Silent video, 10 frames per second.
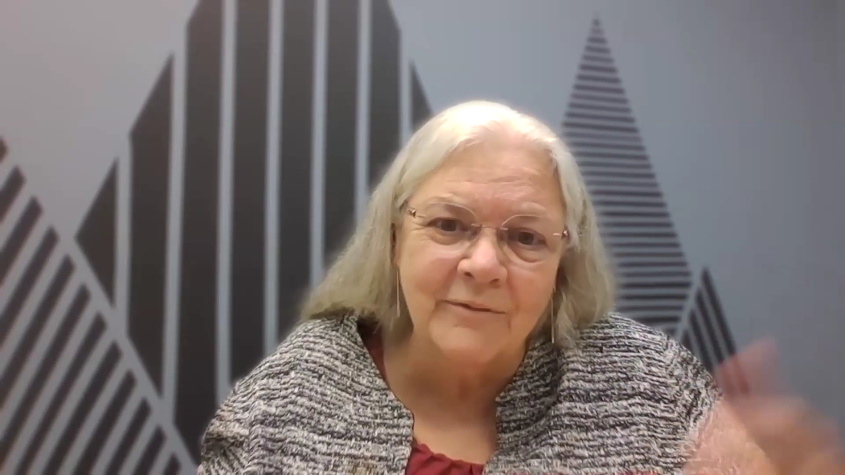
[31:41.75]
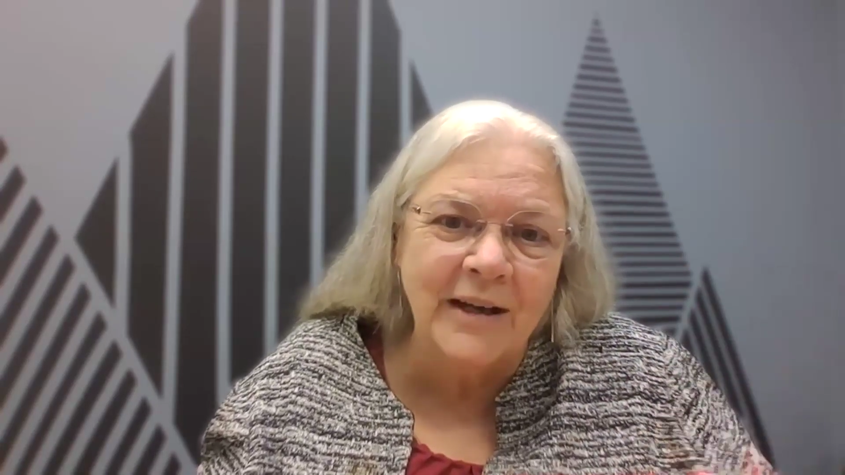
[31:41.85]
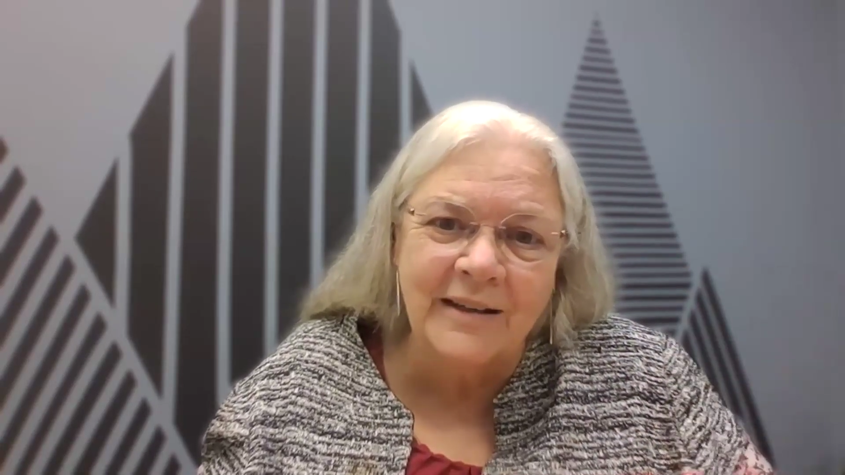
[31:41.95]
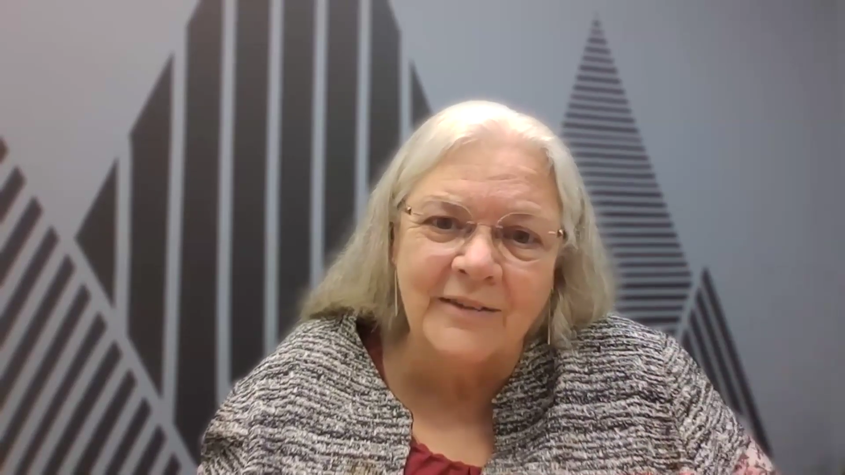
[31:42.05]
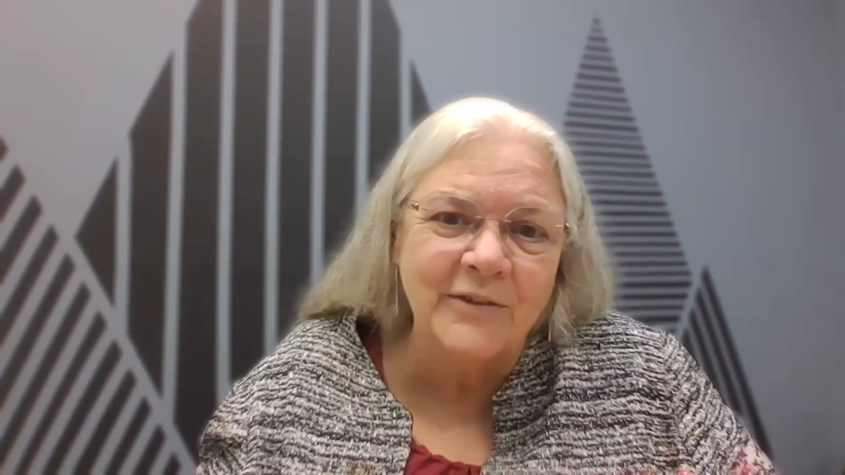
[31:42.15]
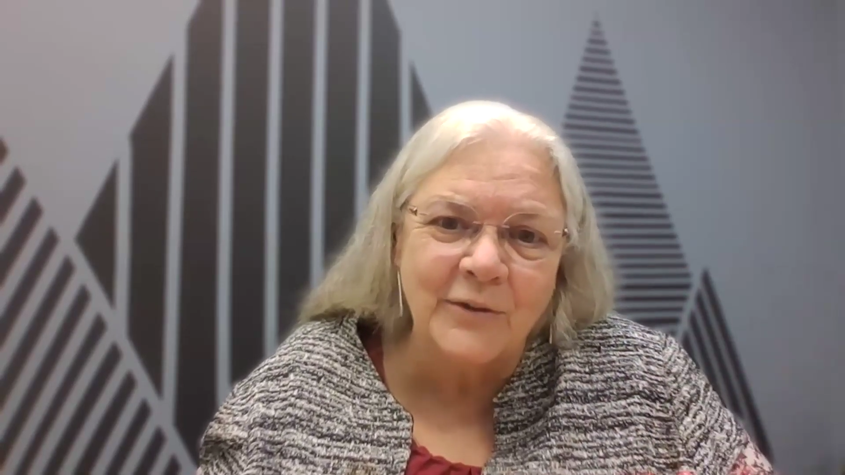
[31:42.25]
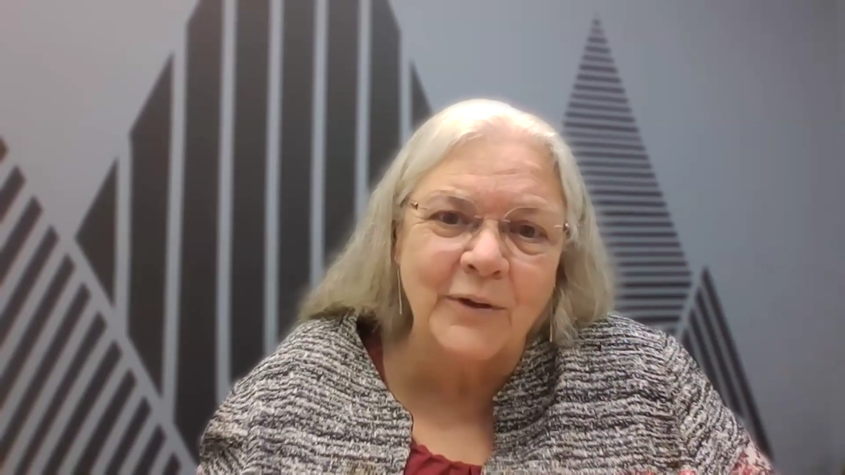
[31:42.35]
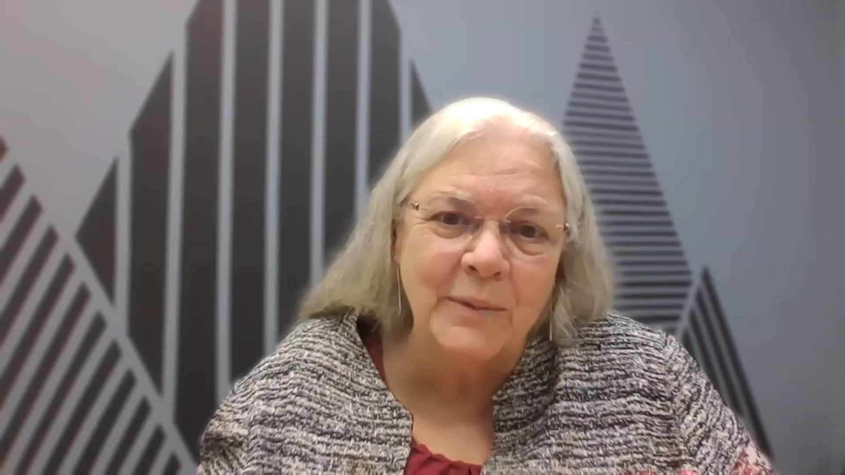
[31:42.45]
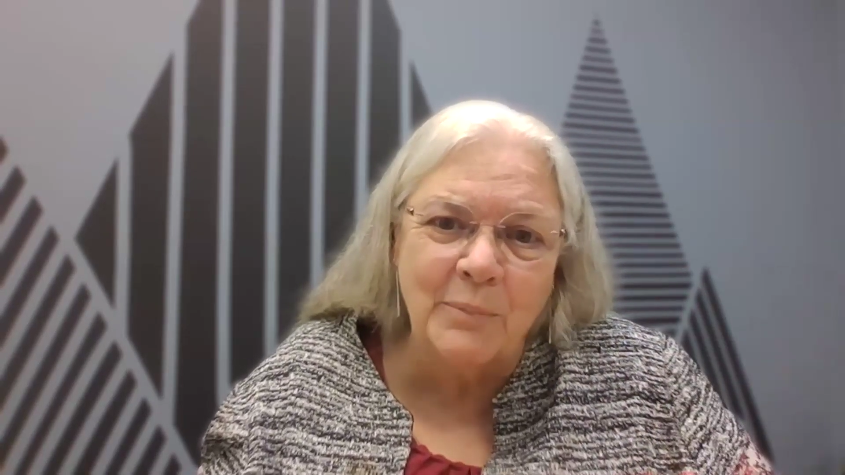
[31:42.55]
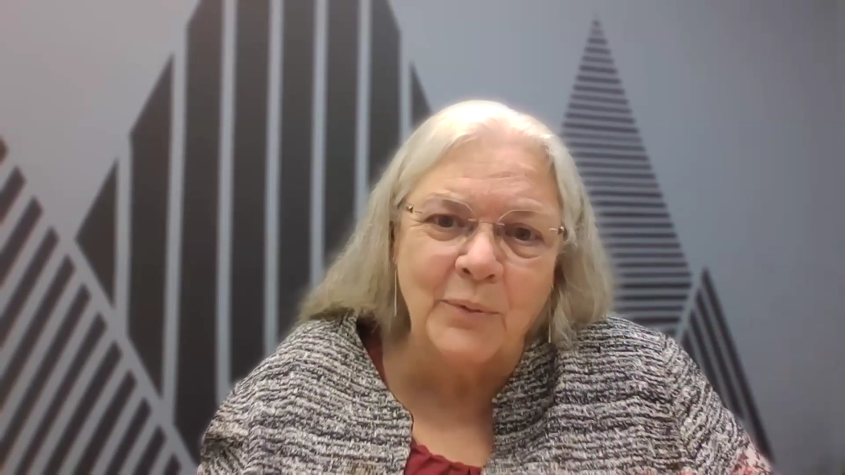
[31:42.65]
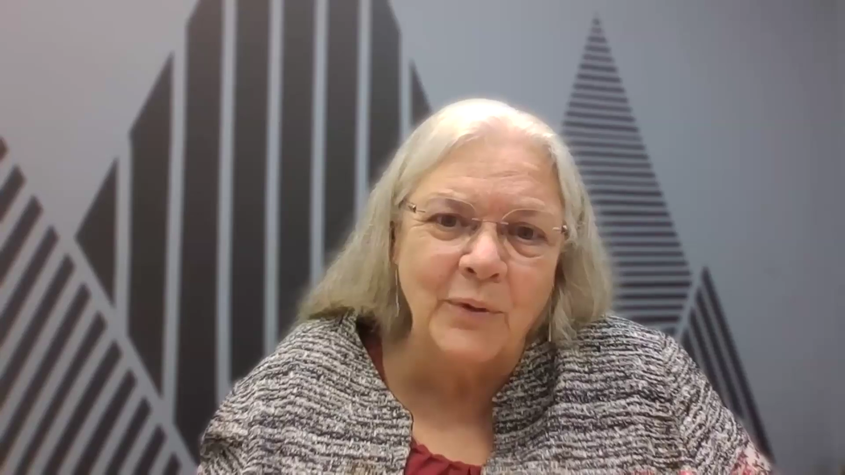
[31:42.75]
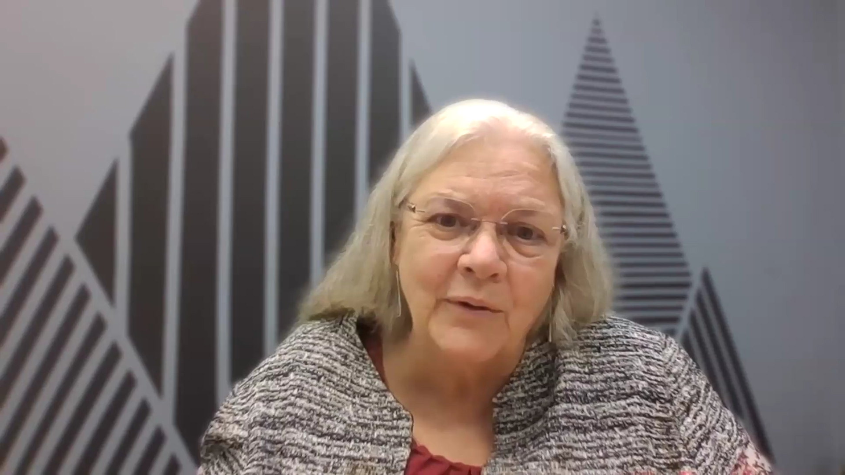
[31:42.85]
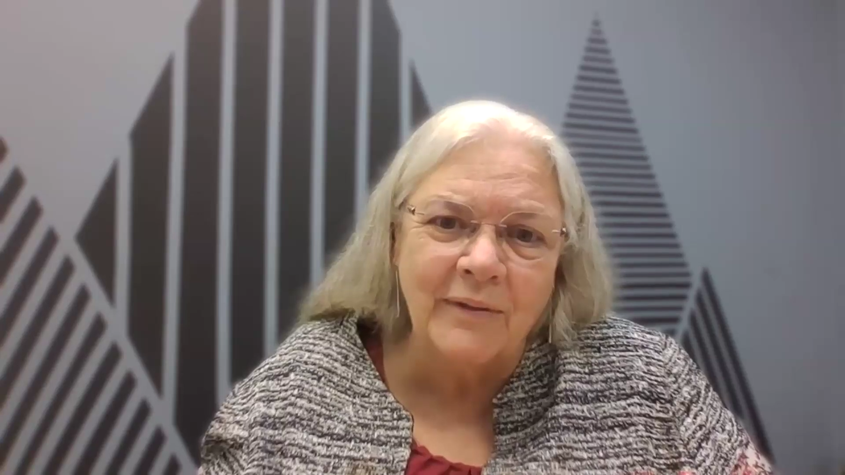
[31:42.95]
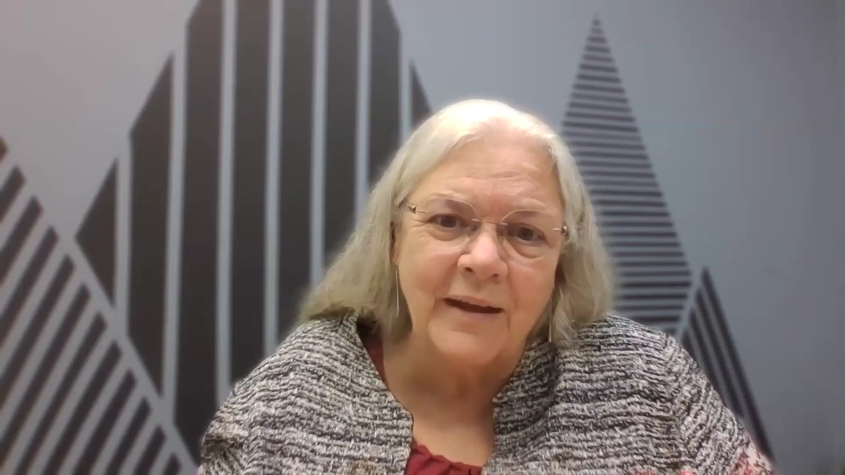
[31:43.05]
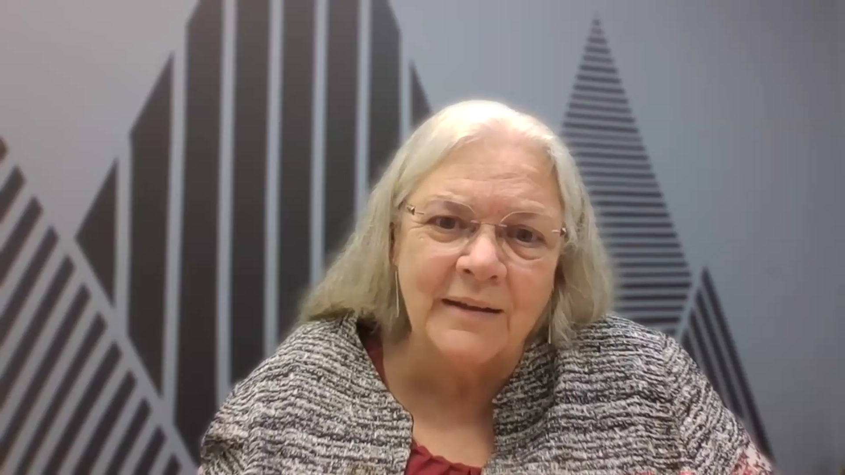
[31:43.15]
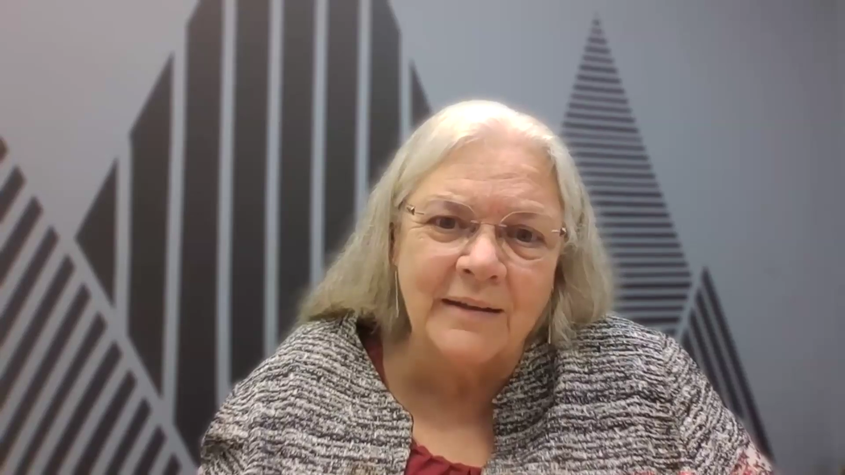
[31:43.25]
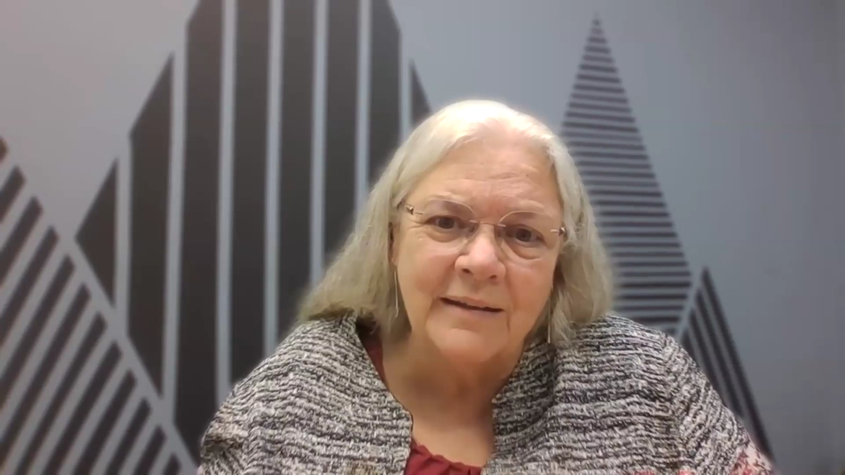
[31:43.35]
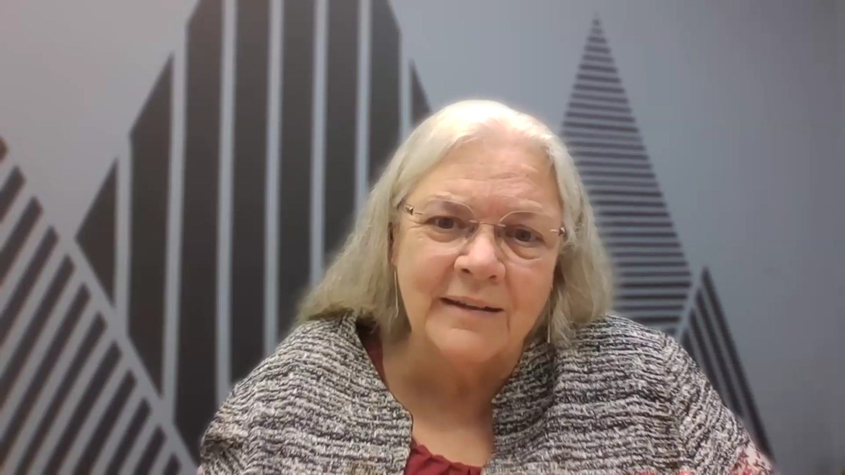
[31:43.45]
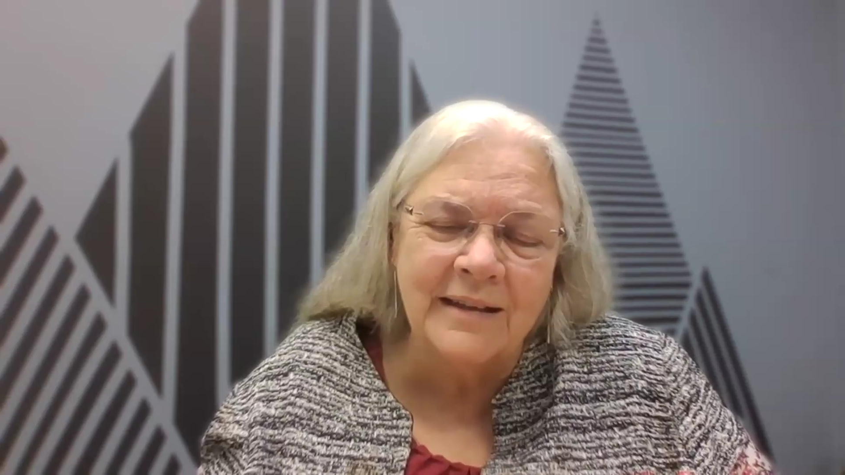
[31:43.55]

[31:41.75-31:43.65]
regulatory board that